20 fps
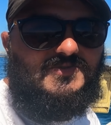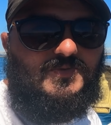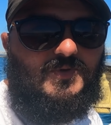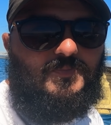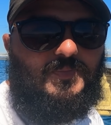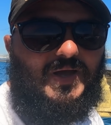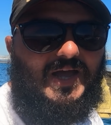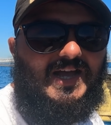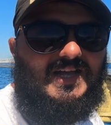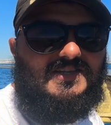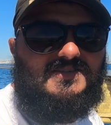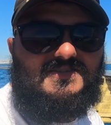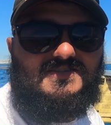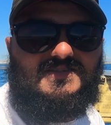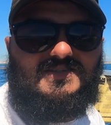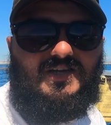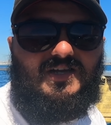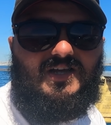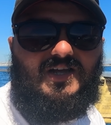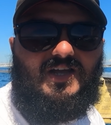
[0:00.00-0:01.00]
as we
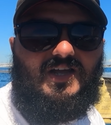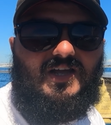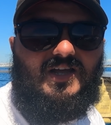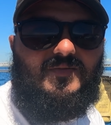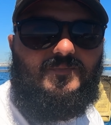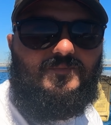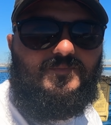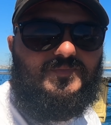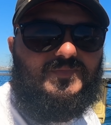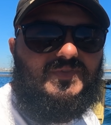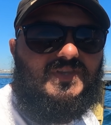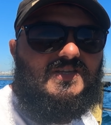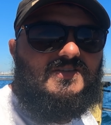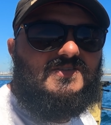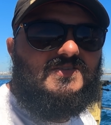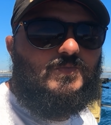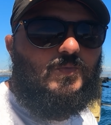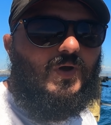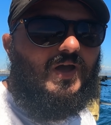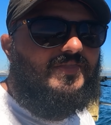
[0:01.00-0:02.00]
pass,
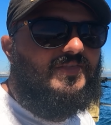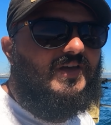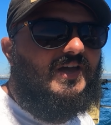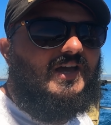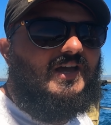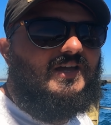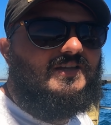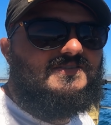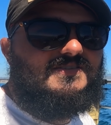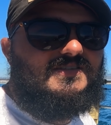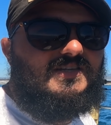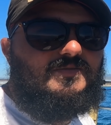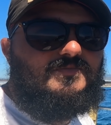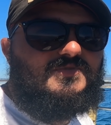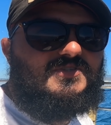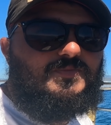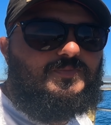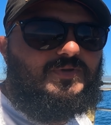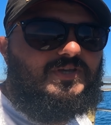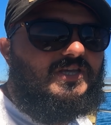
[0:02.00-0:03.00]
this weather seems to